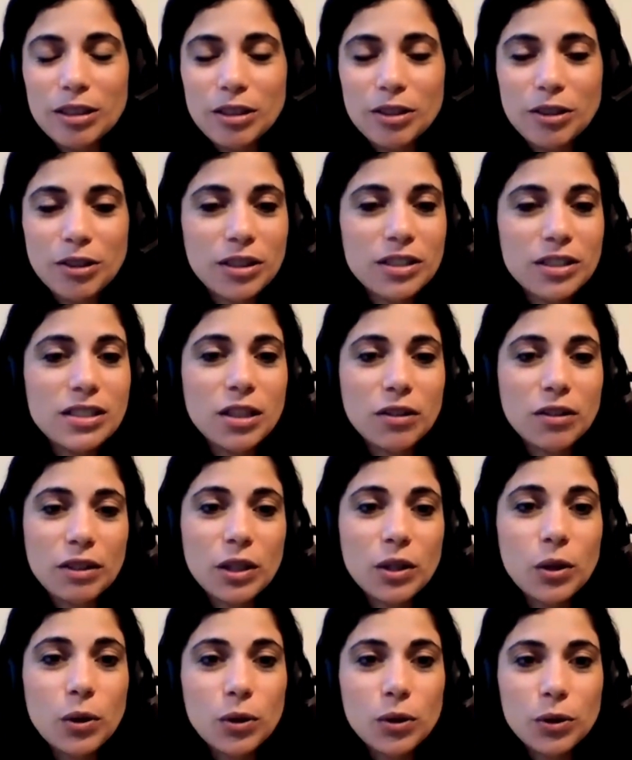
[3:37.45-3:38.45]
you're considering
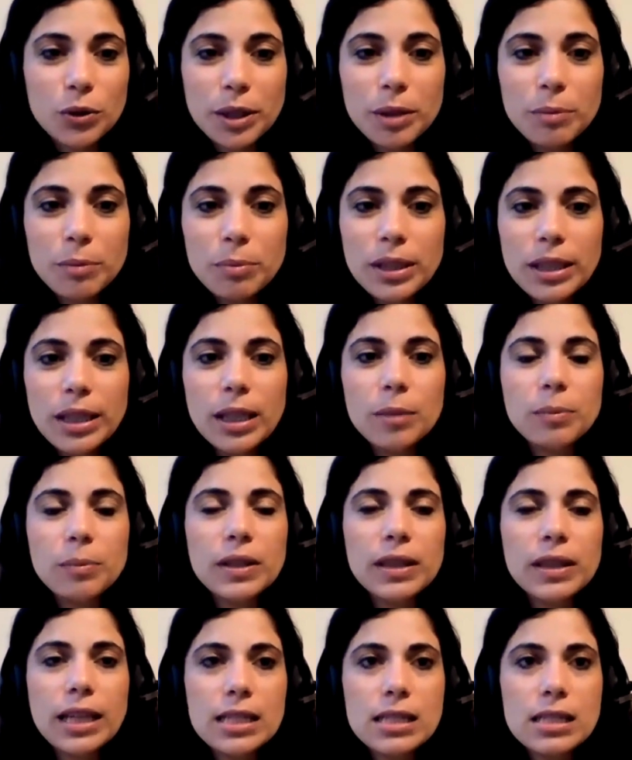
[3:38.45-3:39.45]
a cochlear implant,
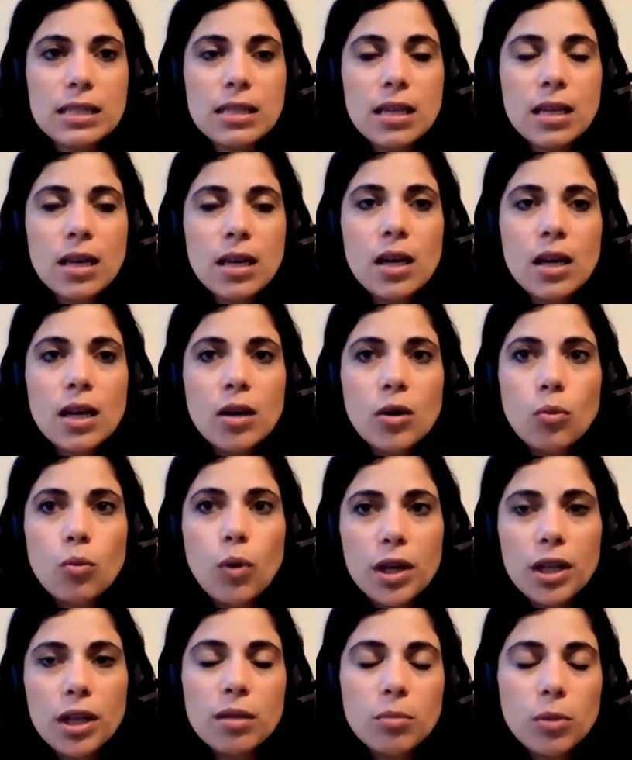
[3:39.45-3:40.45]
but that's
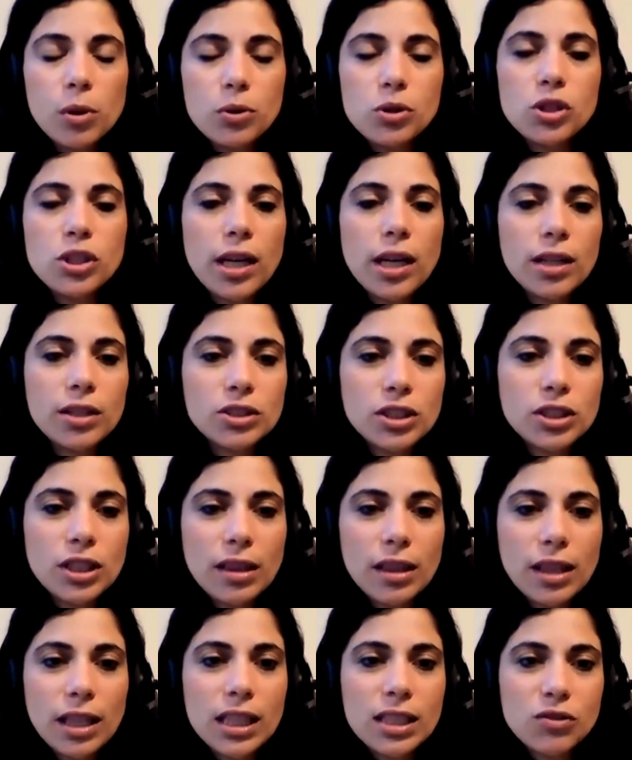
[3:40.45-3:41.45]
one of the most
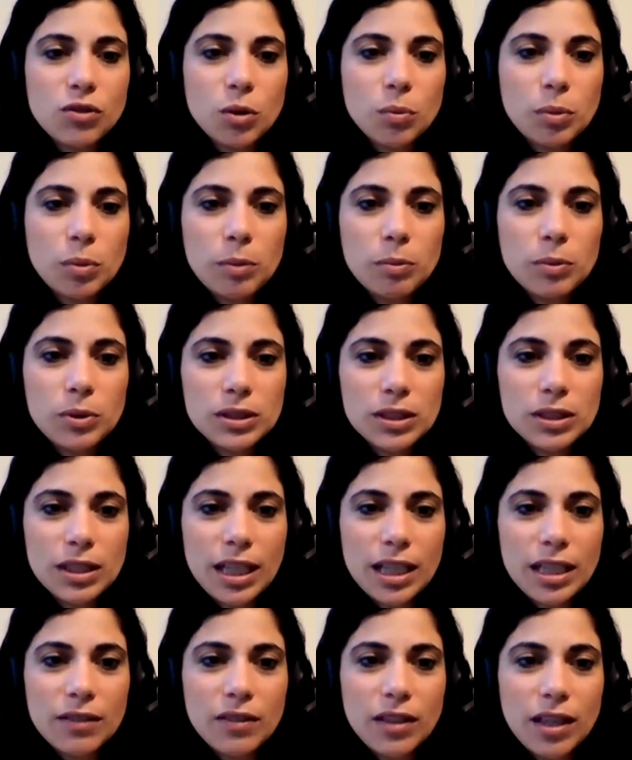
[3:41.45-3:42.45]
challenging things for people to
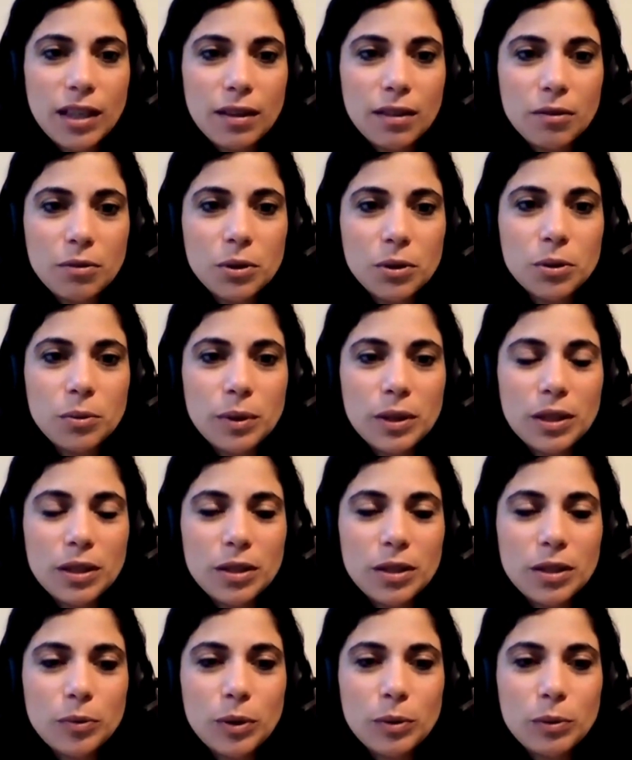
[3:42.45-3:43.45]
kind of get through
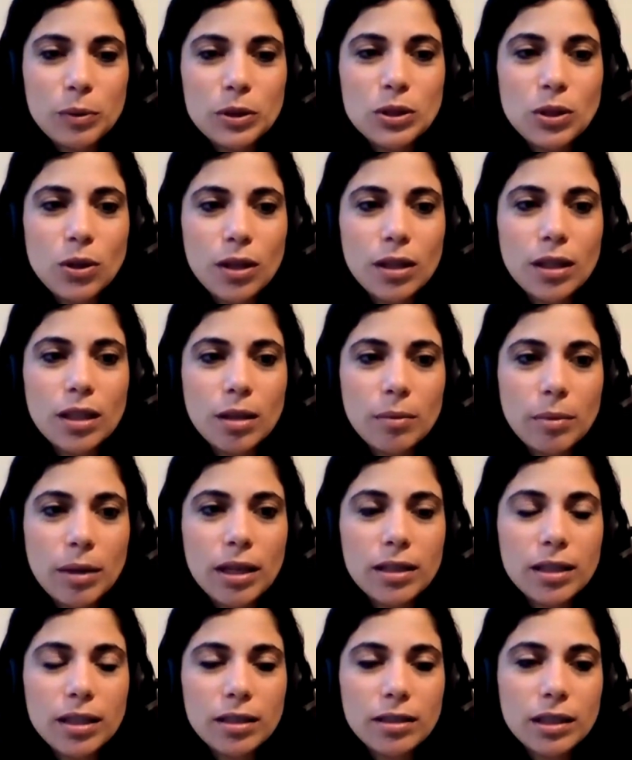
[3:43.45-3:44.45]
when we're talking
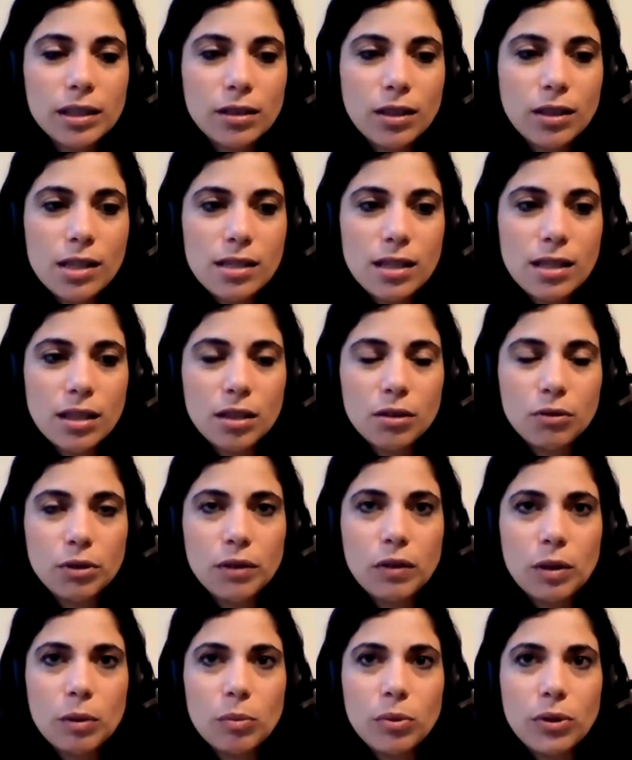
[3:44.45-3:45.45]
about hearing loss and the
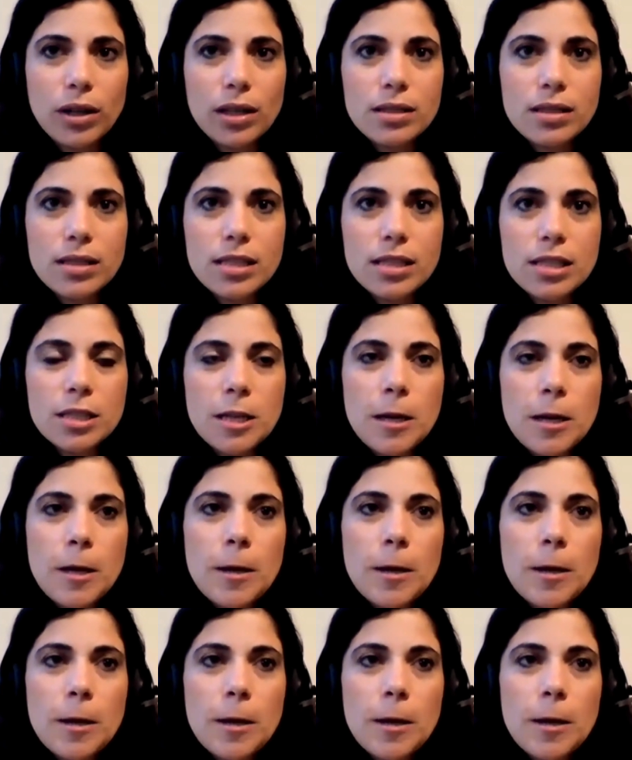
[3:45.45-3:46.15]
grieving process.